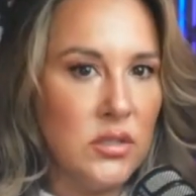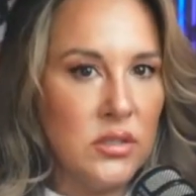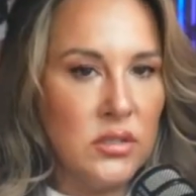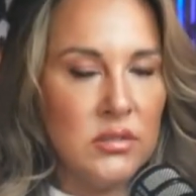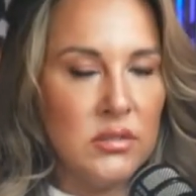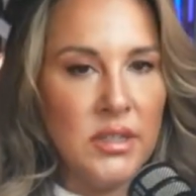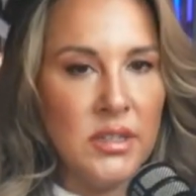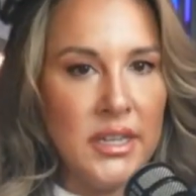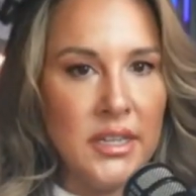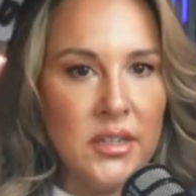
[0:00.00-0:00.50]

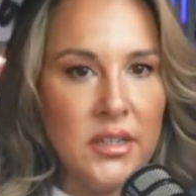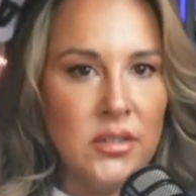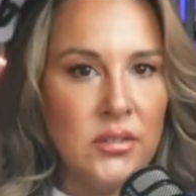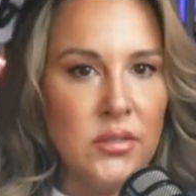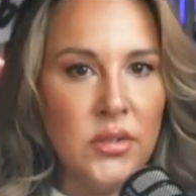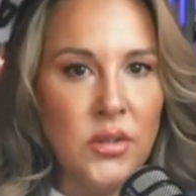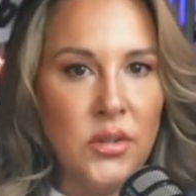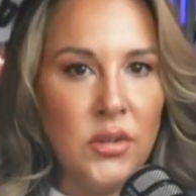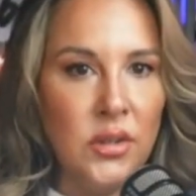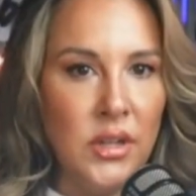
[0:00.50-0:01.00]
like
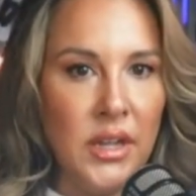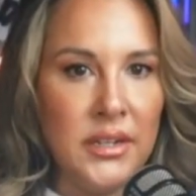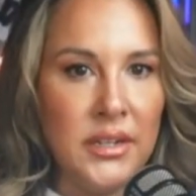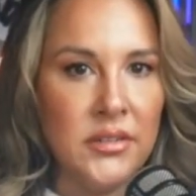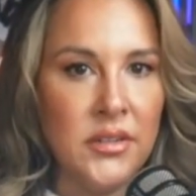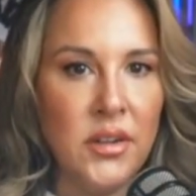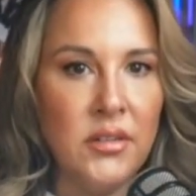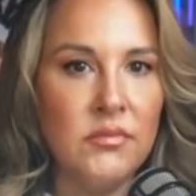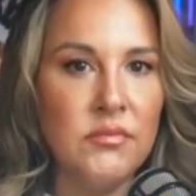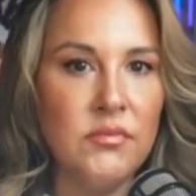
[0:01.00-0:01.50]
Google. I don't
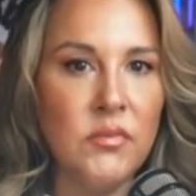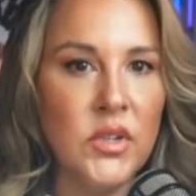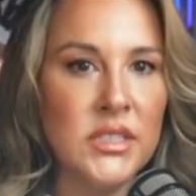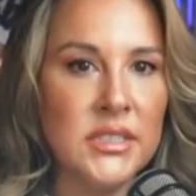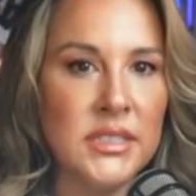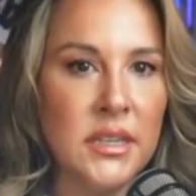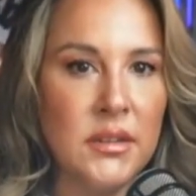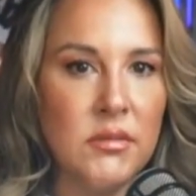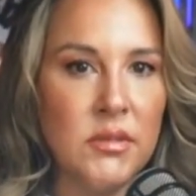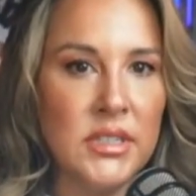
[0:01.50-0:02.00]
know. What does
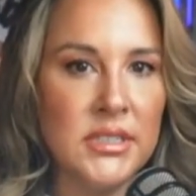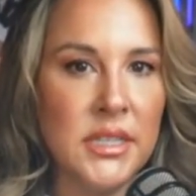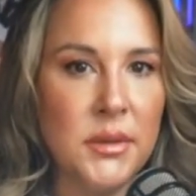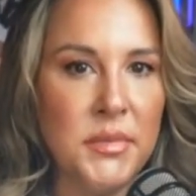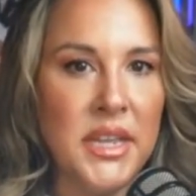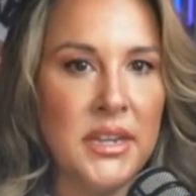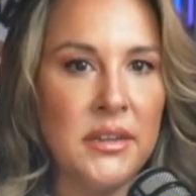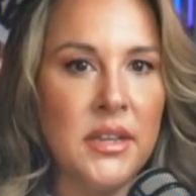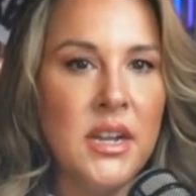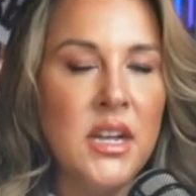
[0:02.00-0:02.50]
that? What does that
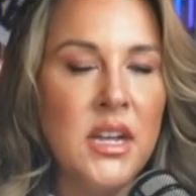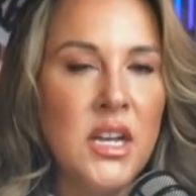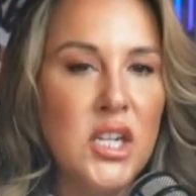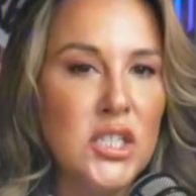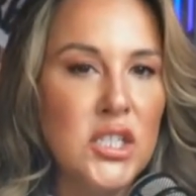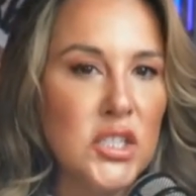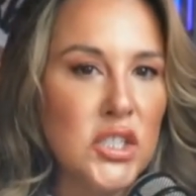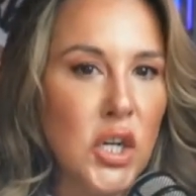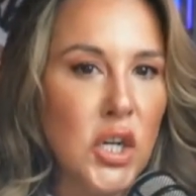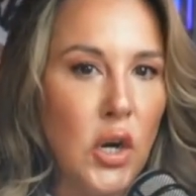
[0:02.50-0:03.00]
mean?
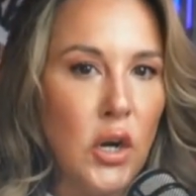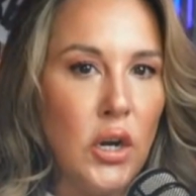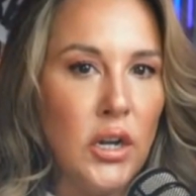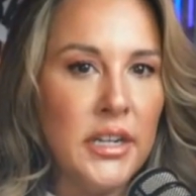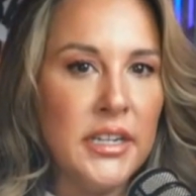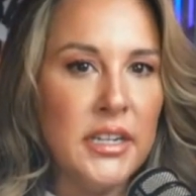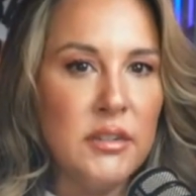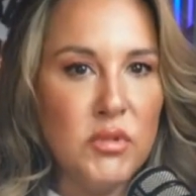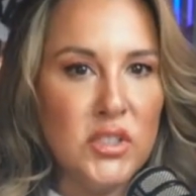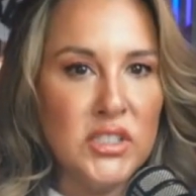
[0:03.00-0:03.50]

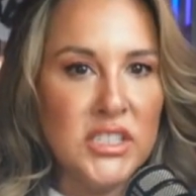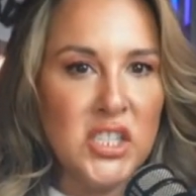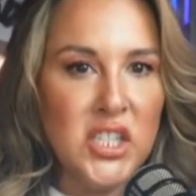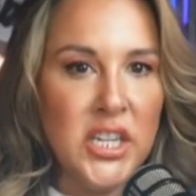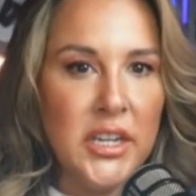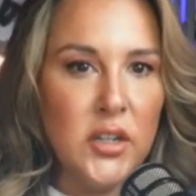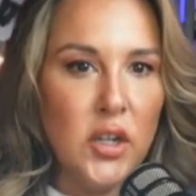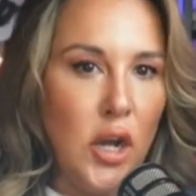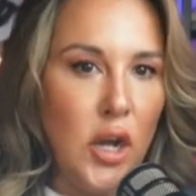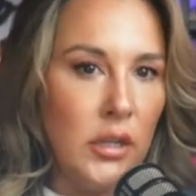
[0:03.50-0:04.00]
Targeted multi
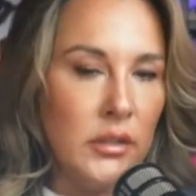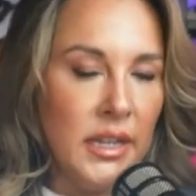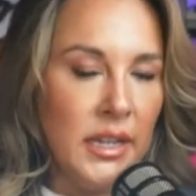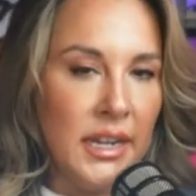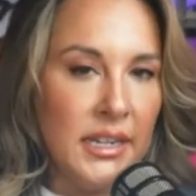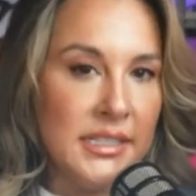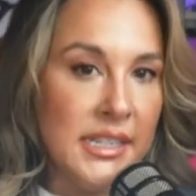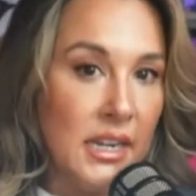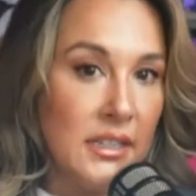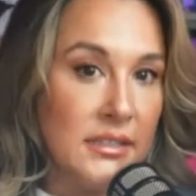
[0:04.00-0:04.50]
channel
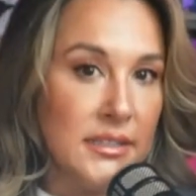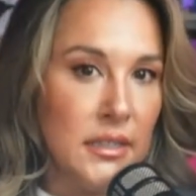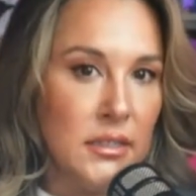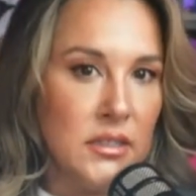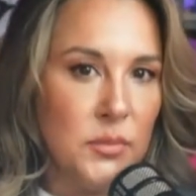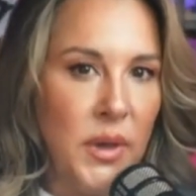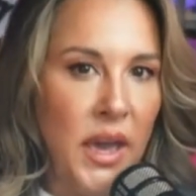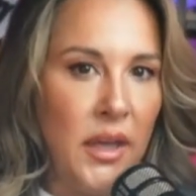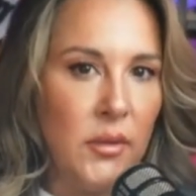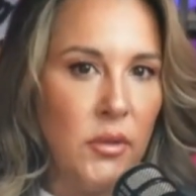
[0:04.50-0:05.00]
online attack. Sounds
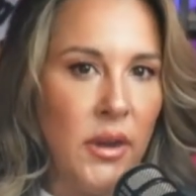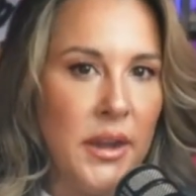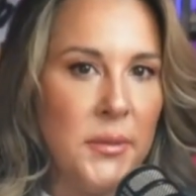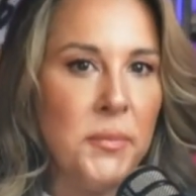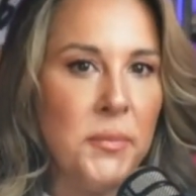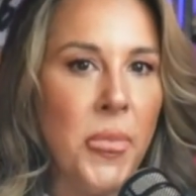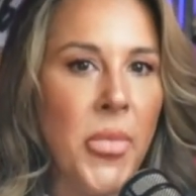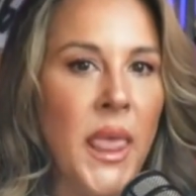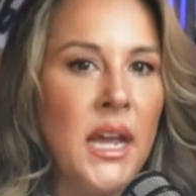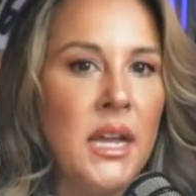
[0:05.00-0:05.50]
bad, right?
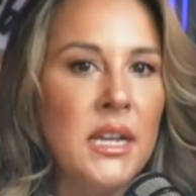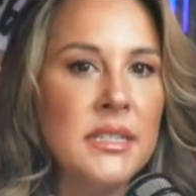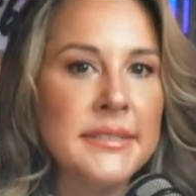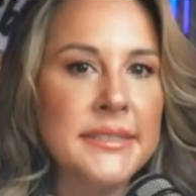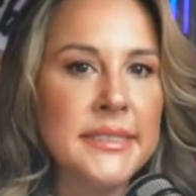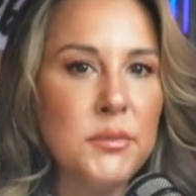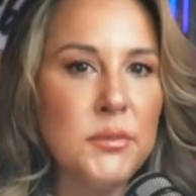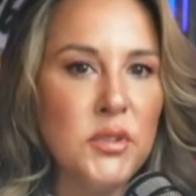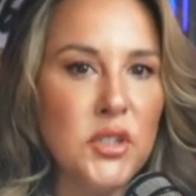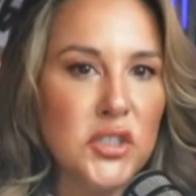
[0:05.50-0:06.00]

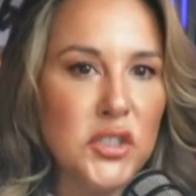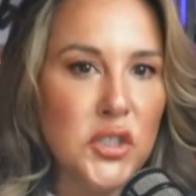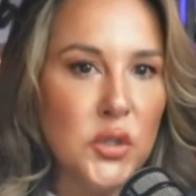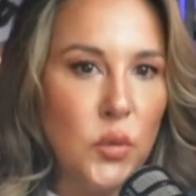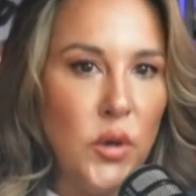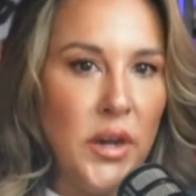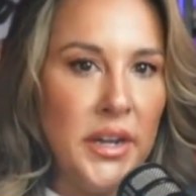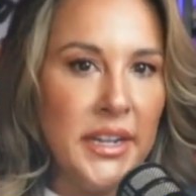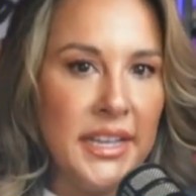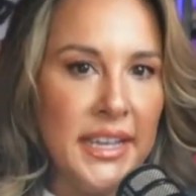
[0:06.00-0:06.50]
Similar to
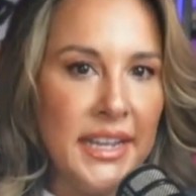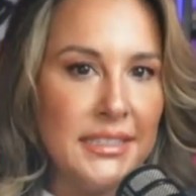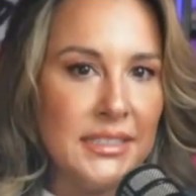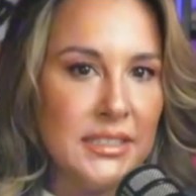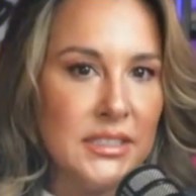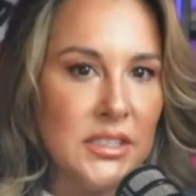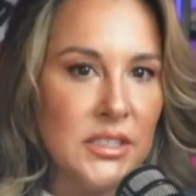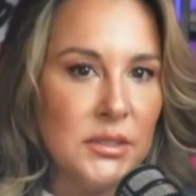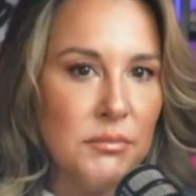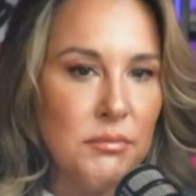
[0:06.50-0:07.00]
one
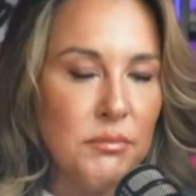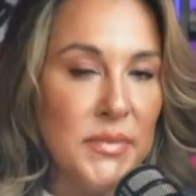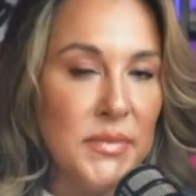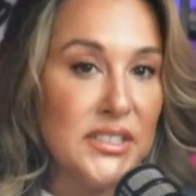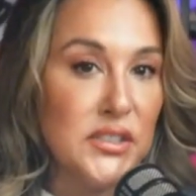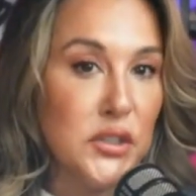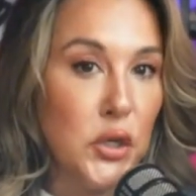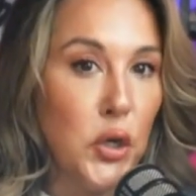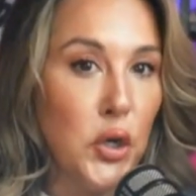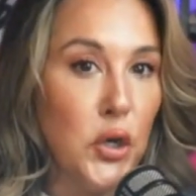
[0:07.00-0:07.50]
against
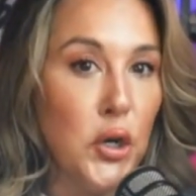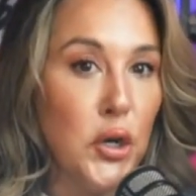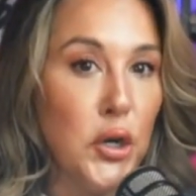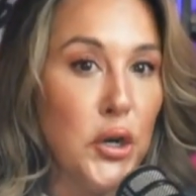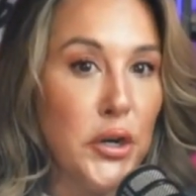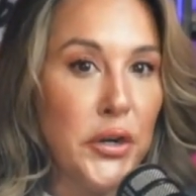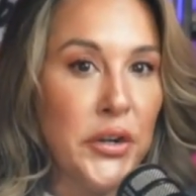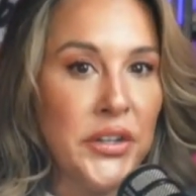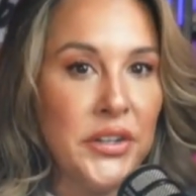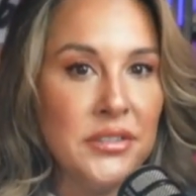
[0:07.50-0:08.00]
Miss
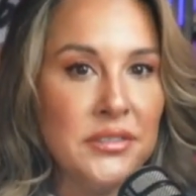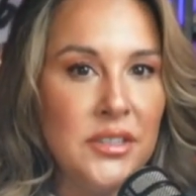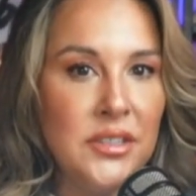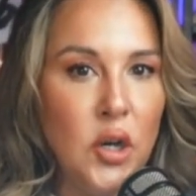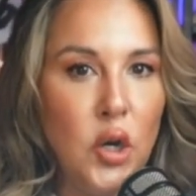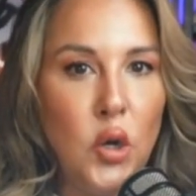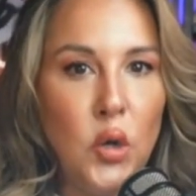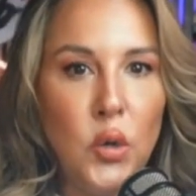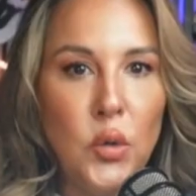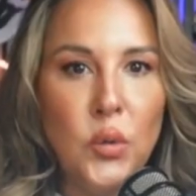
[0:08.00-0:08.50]
Heard.
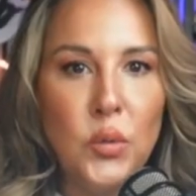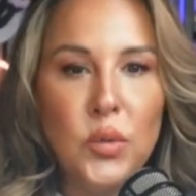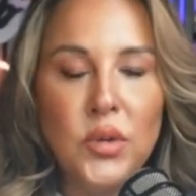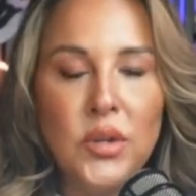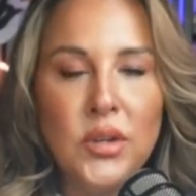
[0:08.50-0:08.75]
Oh,